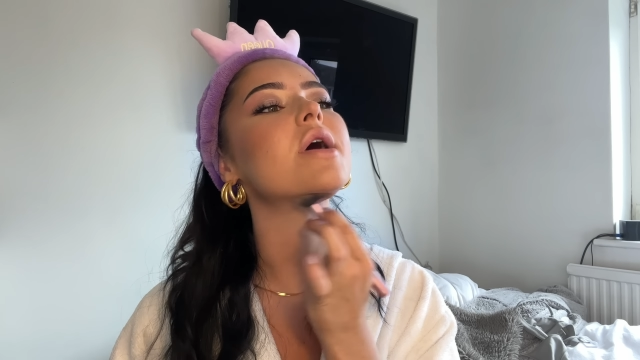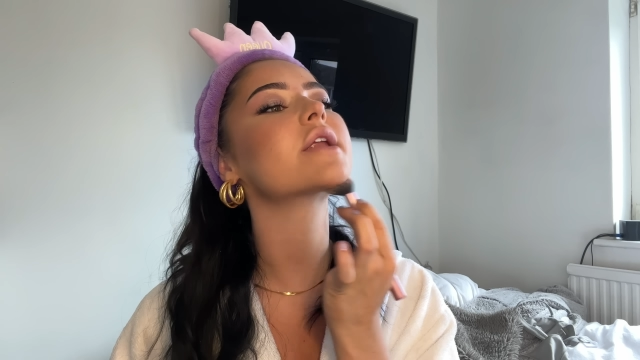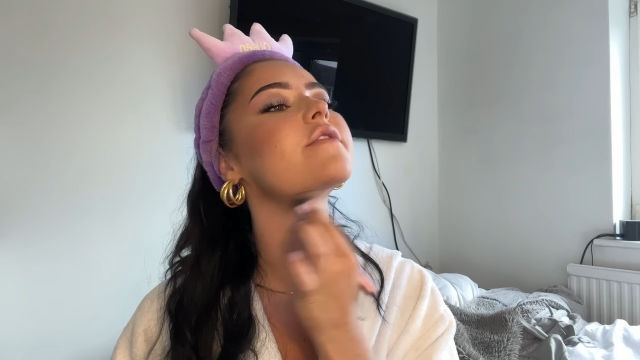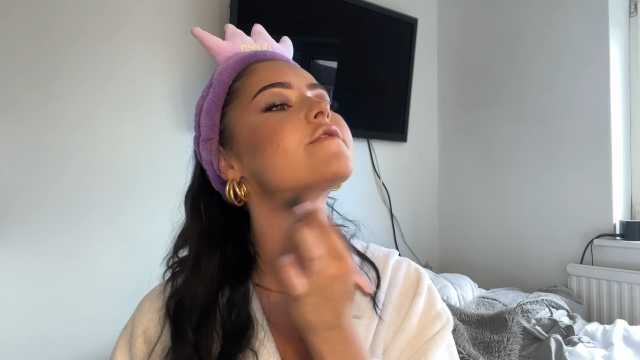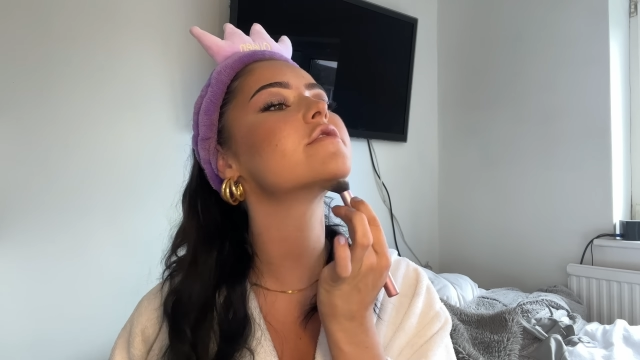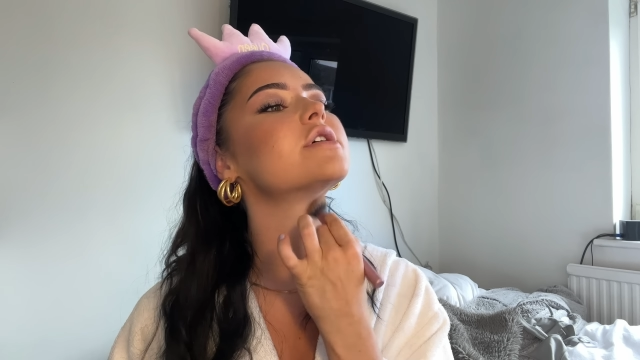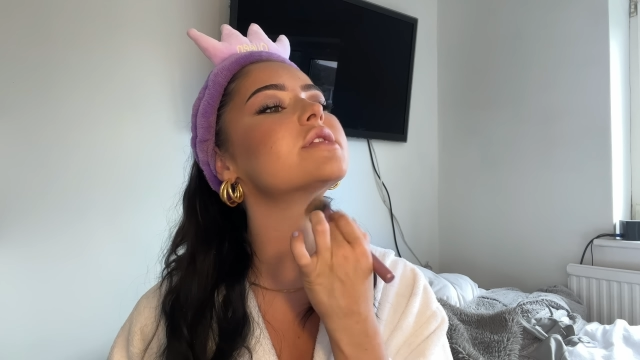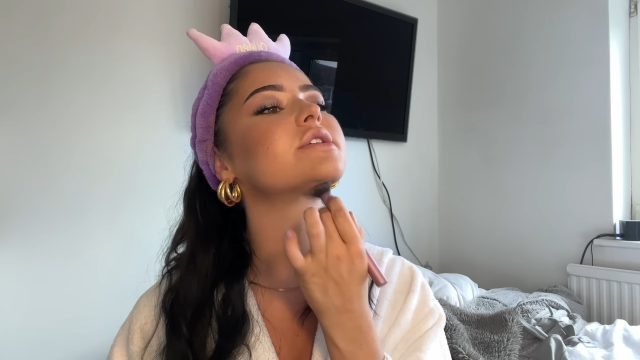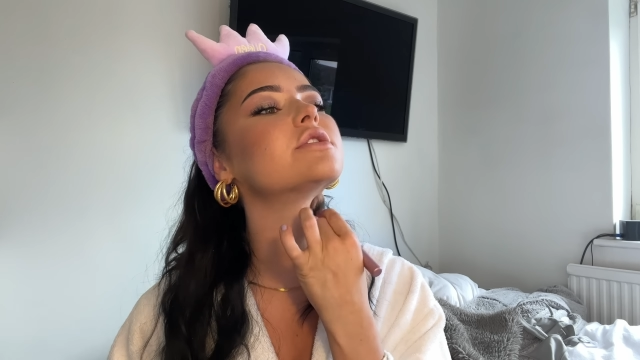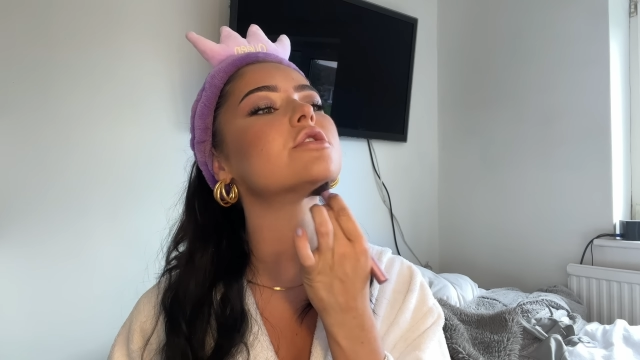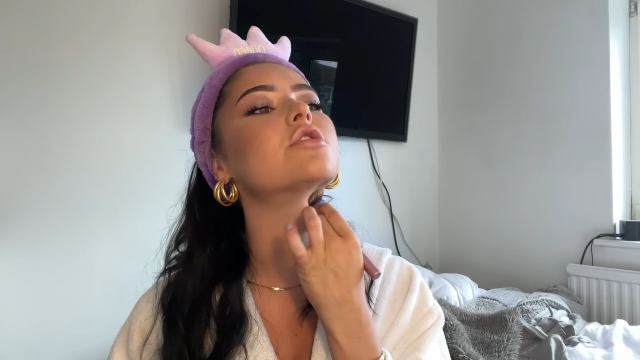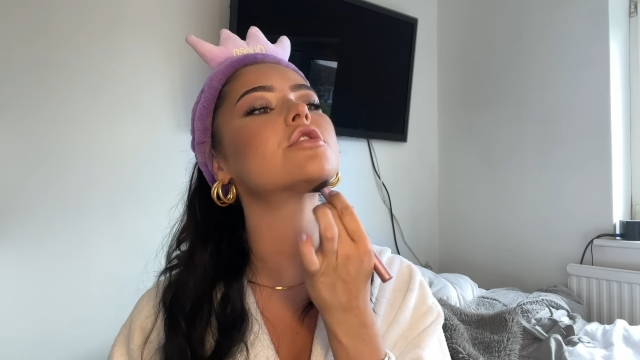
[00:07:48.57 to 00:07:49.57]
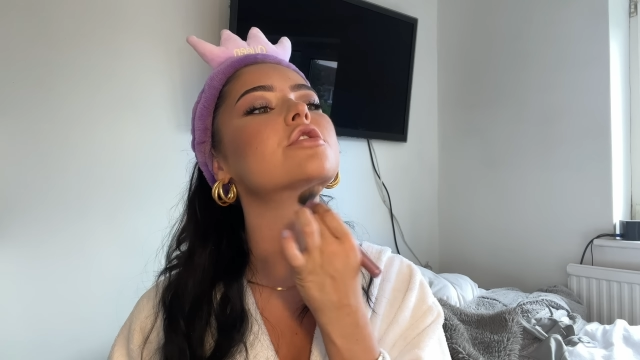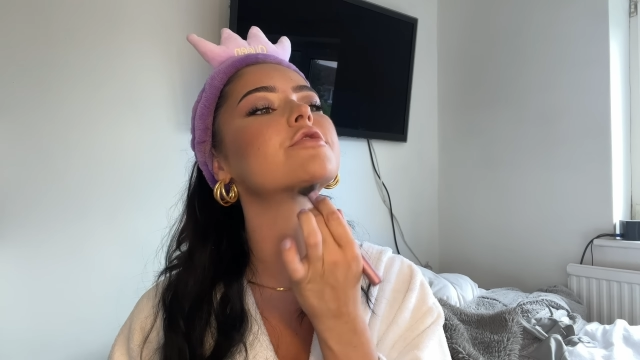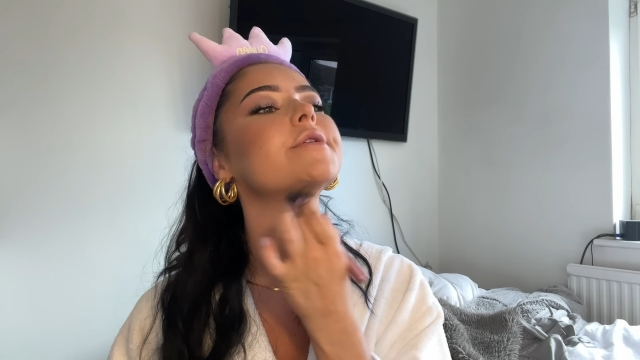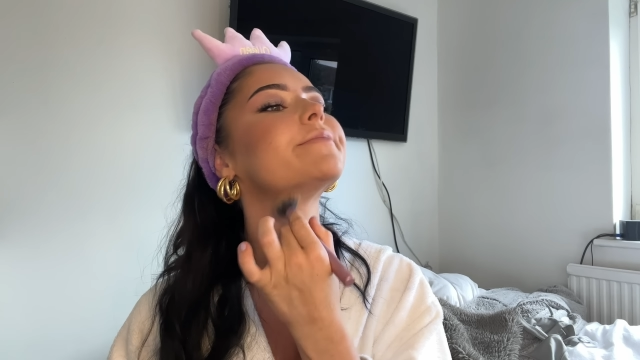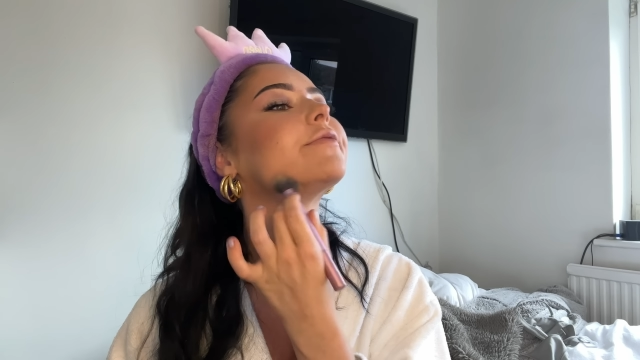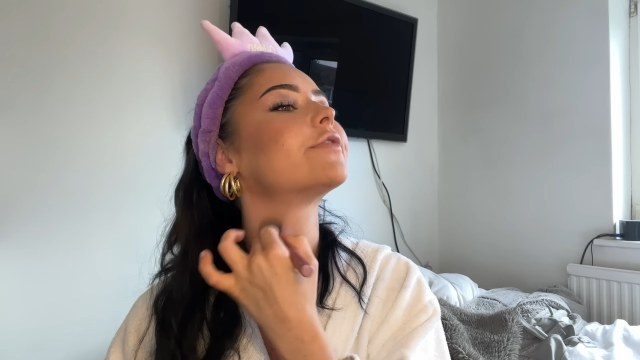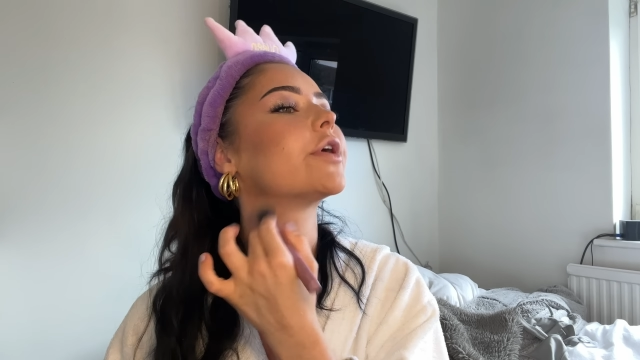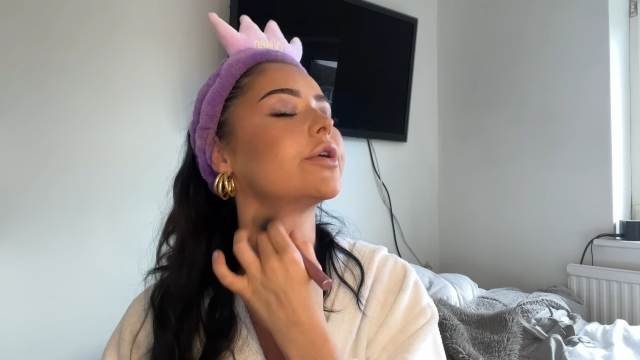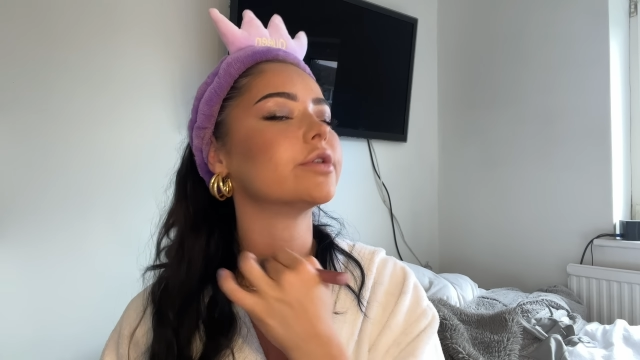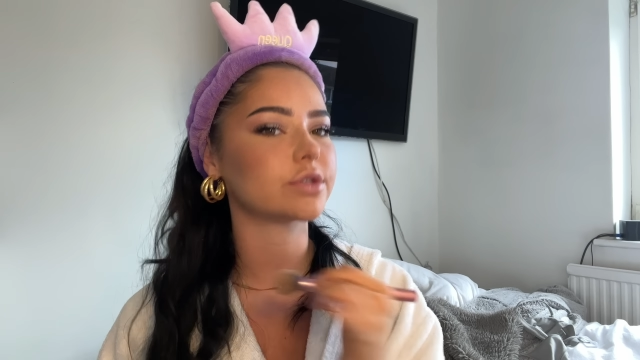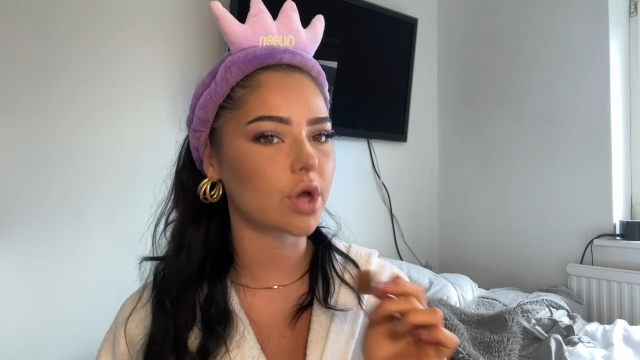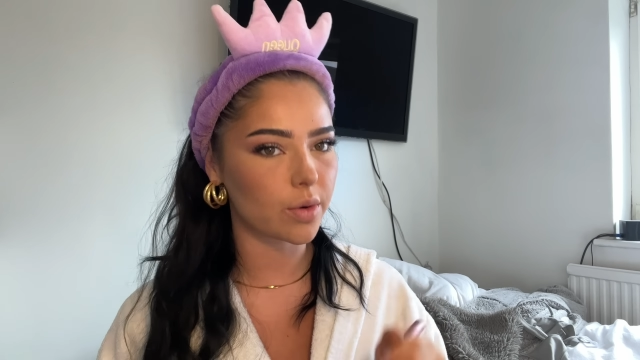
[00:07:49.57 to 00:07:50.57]
And I feel like there's a lot of group
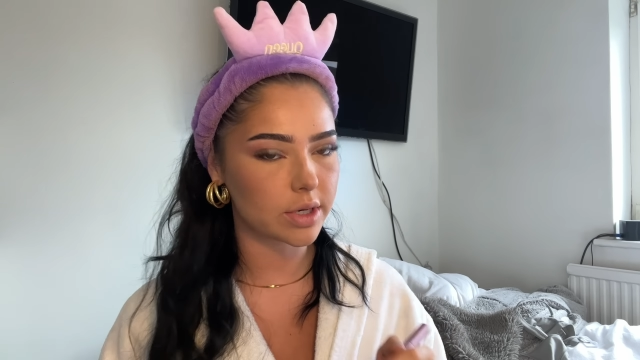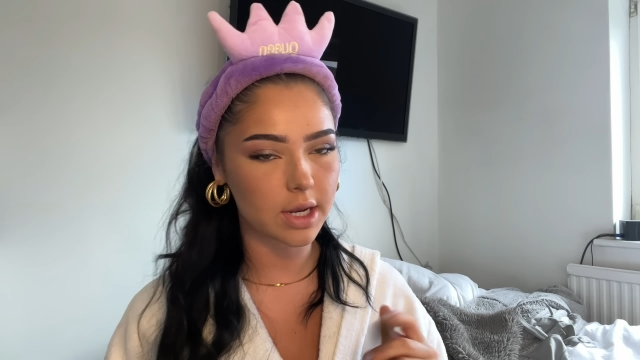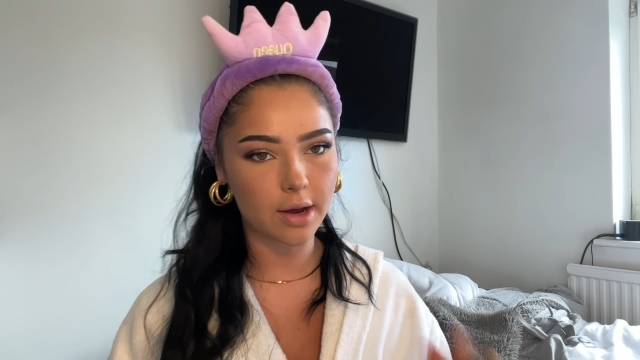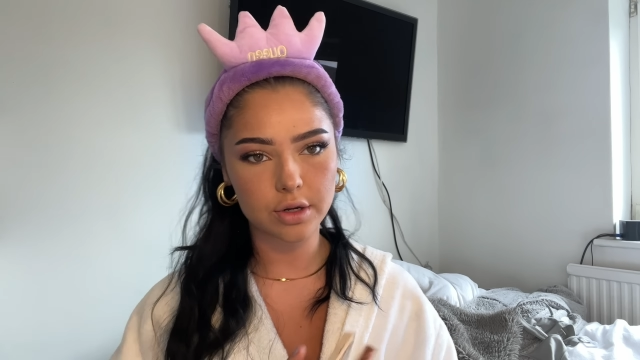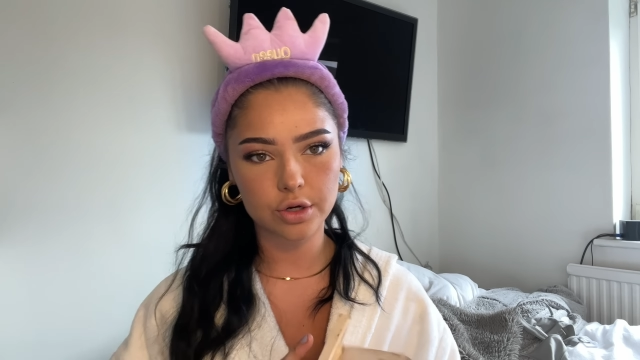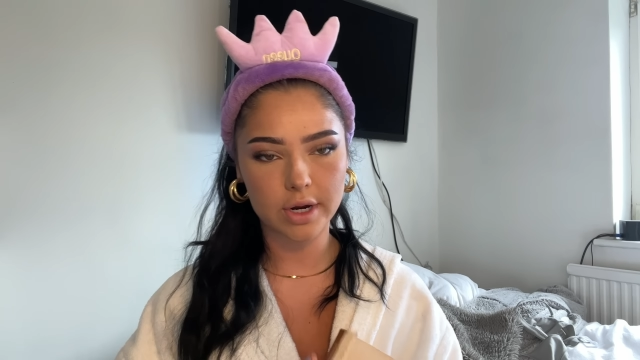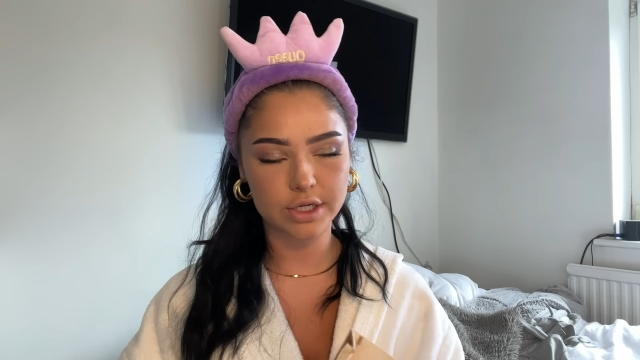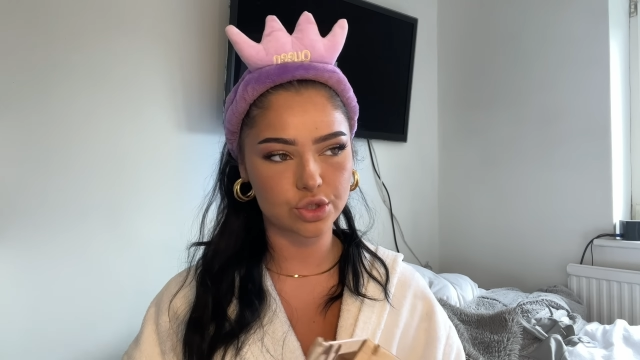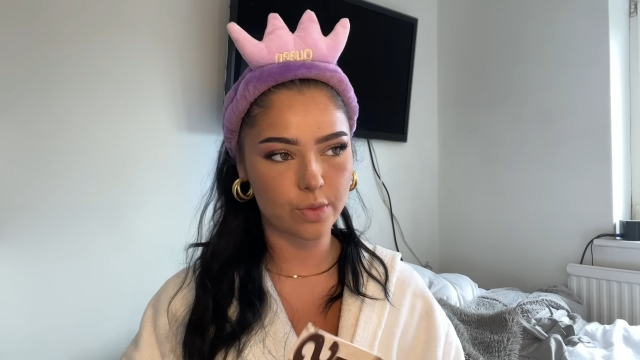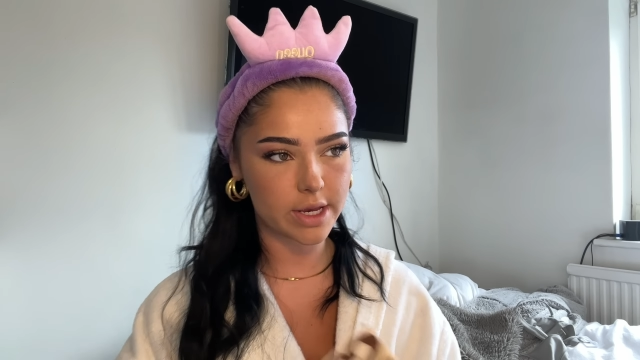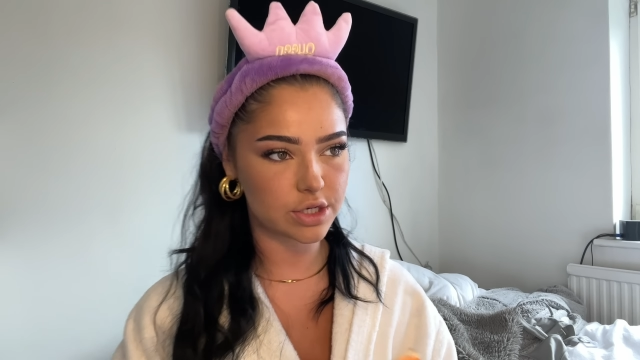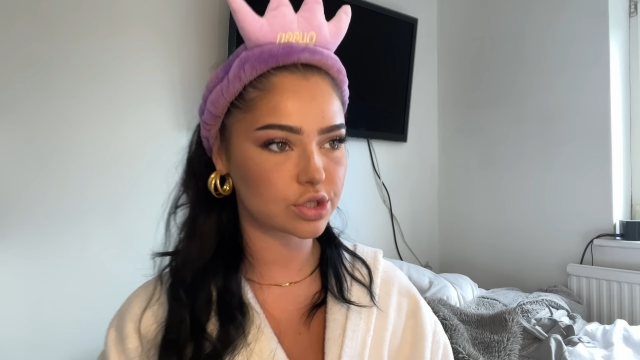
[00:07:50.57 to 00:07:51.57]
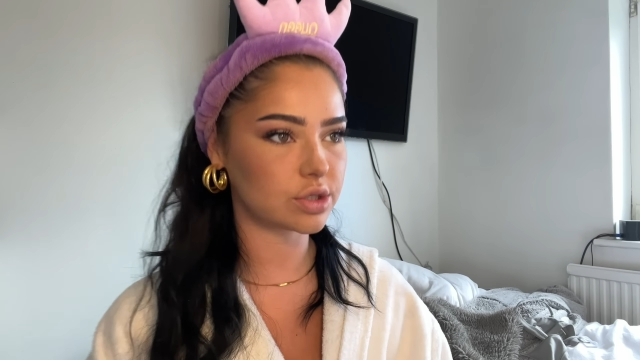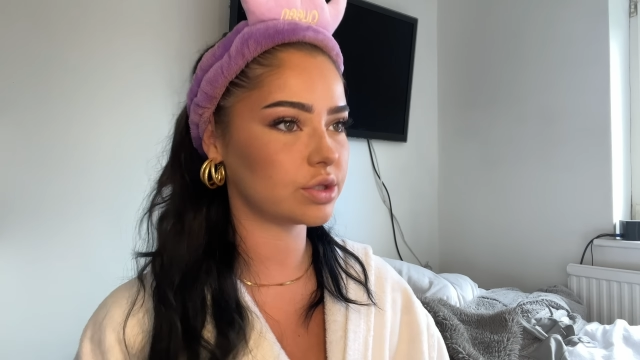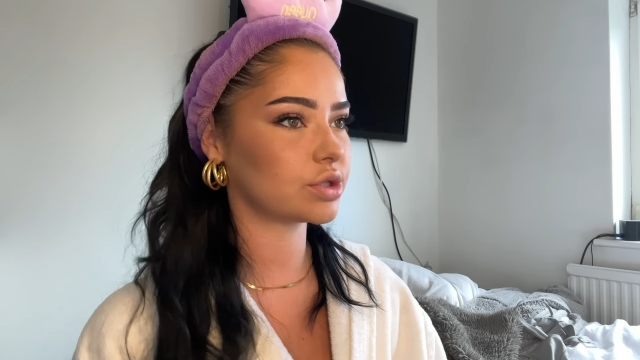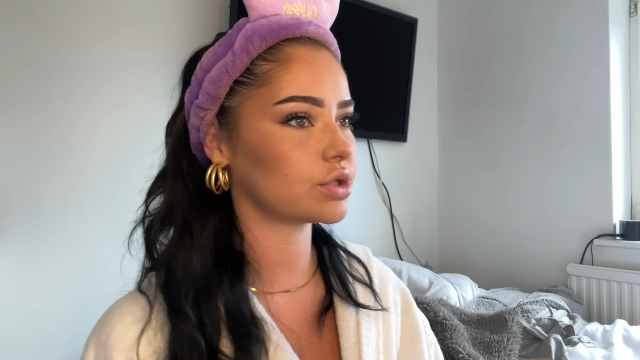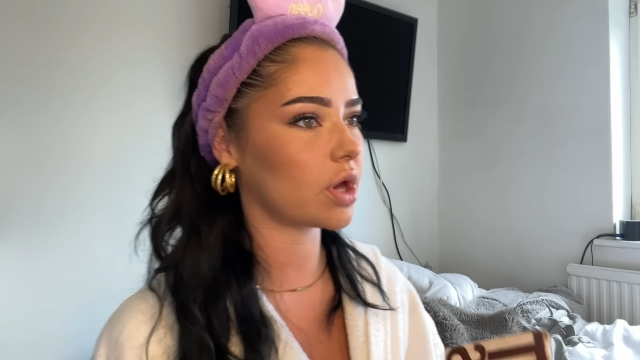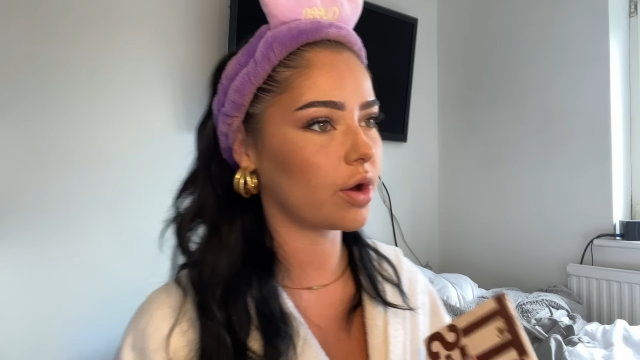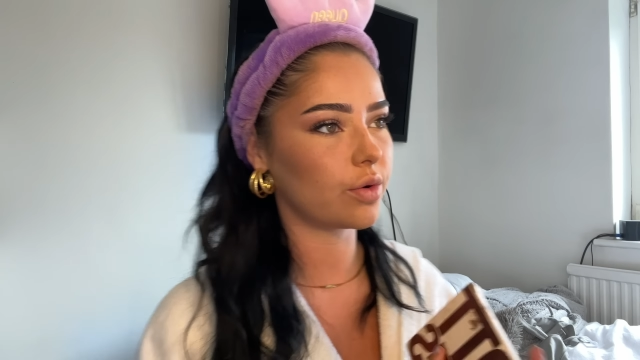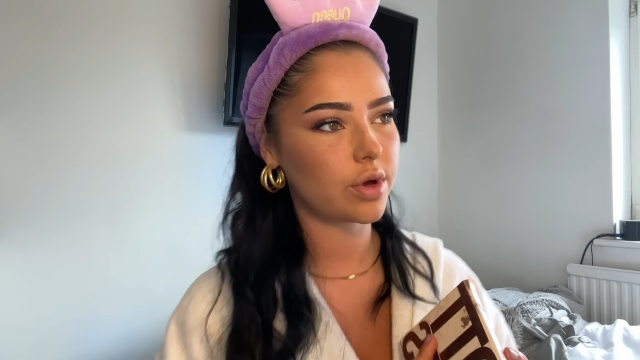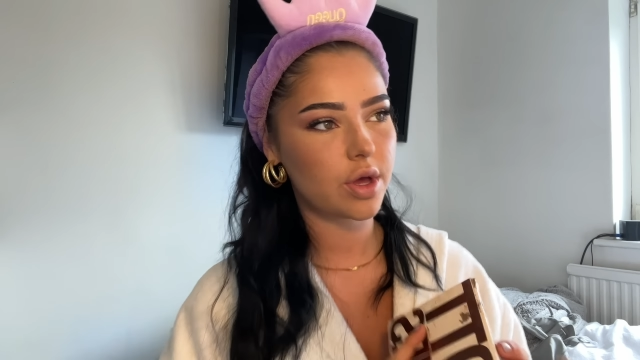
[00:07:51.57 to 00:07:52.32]
photos going down at graduation, so